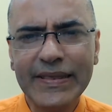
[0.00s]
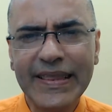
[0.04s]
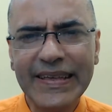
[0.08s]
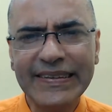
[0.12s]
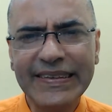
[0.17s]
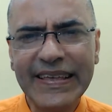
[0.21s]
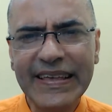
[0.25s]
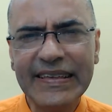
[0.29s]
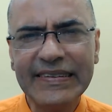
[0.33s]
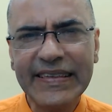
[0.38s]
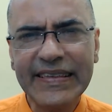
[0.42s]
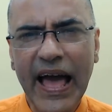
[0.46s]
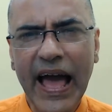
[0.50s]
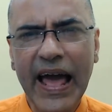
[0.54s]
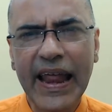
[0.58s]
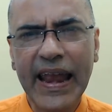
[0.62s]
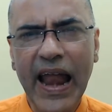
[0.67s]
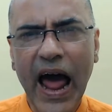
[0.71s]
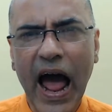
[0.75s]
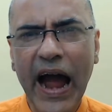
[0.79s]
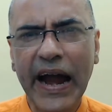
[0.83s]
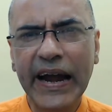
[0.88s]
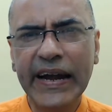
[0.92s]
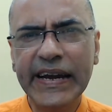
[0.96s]
this is an
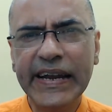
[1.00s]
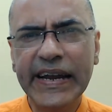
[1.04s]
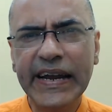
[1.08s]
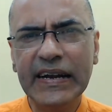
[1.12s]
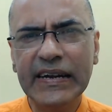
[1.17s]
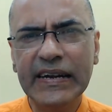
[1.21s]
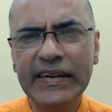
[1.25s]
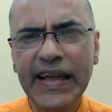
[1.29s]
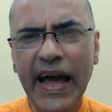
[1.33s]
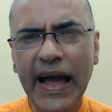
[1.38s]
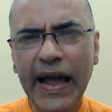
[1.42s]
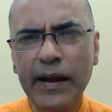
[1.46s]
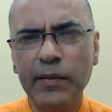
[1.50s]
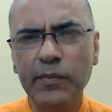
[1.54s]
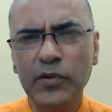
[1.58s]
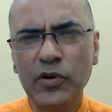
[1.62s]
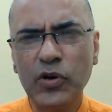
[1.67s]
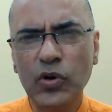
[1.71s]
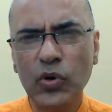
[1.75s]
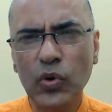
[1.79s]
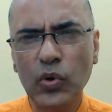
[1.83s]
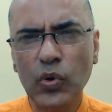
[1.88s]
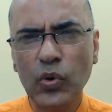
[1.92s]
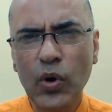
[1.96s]
ideal time
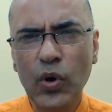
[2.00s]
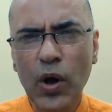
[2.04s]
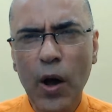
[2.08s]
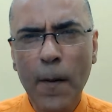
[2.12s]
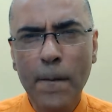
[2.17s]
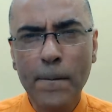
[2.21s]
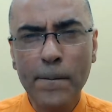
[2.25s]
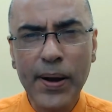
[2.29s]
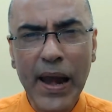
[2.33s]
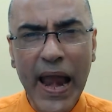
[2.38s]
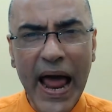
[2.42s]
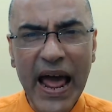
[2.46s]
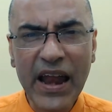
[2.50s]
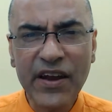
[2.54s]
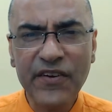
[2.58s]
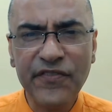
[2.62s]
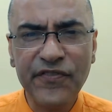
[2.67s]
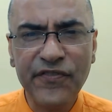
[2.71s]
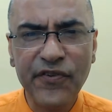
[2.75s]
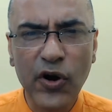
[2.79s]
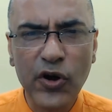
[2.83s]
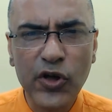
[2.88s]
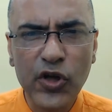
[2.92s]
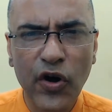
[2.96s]
to plan
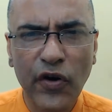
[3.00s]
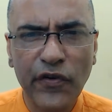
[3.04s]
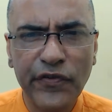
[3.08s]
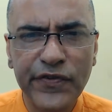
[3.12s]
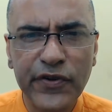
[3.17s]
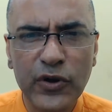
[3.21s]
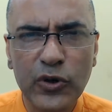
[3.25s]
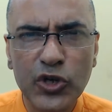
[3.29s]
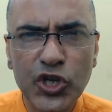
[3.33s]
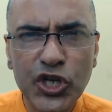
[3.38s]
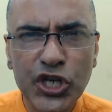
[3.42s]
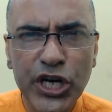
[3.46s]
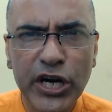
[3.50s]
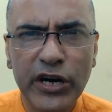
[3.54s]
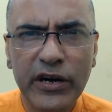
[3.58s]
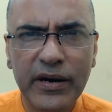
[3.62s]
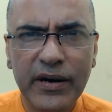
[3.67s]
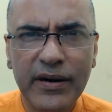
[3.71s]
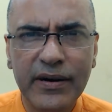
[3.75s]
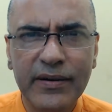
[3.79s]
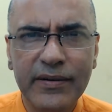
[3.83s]
for your future.